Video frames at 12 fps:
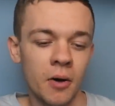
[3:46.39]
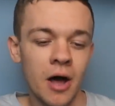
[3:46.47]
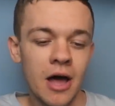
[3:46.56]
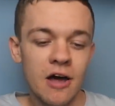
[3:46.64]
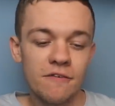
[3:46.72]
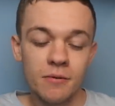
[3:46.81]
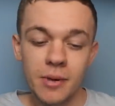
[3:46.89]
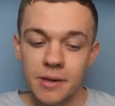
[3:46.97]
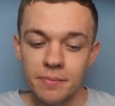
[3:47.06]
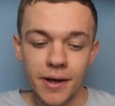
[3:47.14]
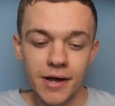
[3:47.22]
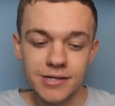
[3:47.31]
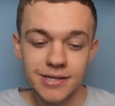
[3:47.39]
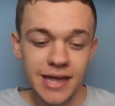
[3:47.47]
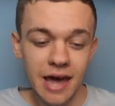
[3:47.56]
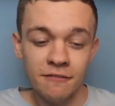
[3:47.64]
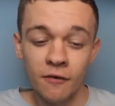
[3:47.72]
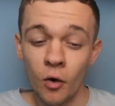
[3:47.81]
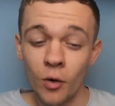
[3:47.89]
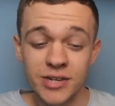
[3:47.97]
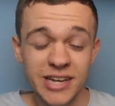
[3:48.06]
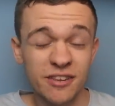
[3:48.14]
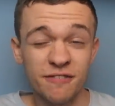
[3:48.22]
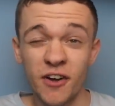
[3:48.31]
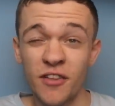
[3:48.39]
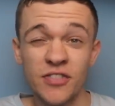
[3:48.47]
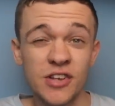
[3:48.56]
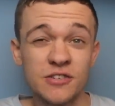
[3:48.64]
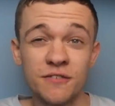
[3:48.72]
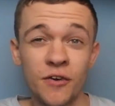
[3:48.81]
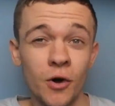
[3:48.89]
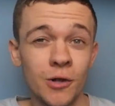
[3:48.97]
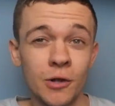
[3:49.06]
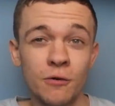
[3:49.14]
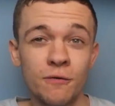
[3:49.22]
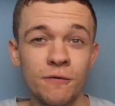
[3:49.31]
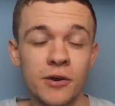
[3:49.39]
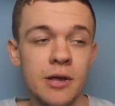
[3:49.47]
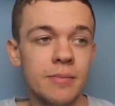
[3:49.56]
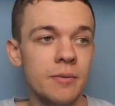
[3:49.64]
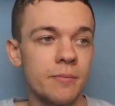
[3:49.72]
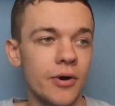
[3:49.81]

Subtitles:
but for me personally, I've always had a fondness for Luke Freeman.